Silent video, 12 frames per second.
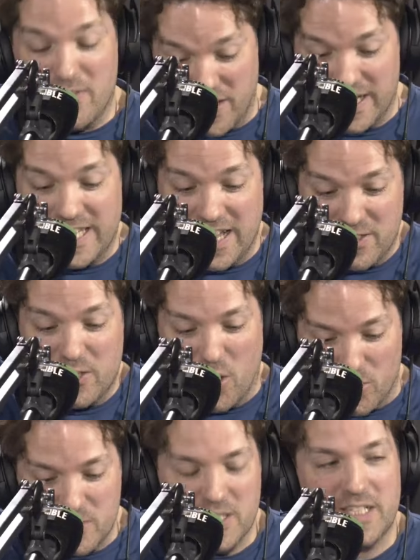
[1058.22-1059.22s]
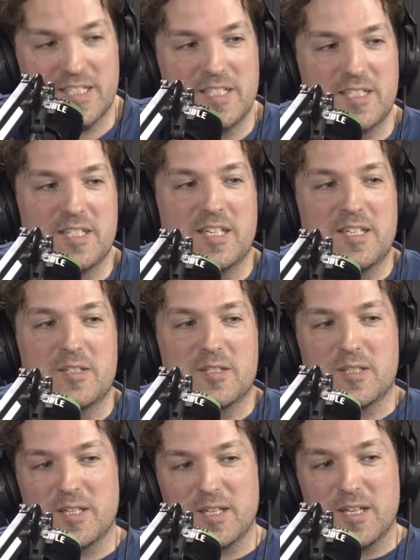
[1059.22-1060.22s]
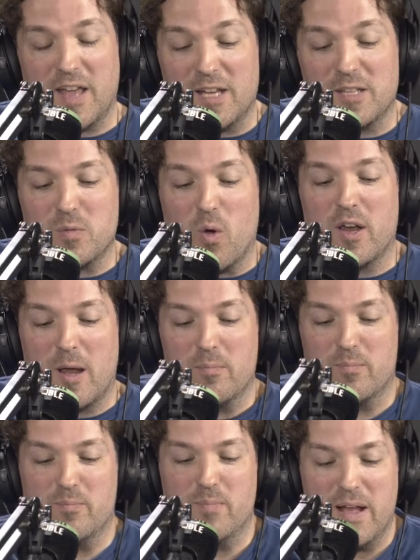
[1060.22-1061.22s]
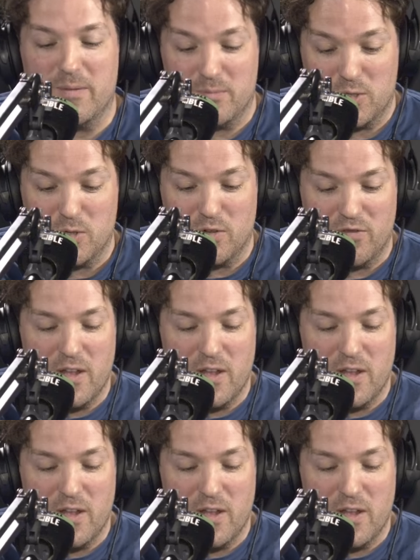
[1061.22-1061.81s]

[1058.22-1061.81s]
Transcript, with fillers: think again the context is is that's why I'm, I'm sure it's a,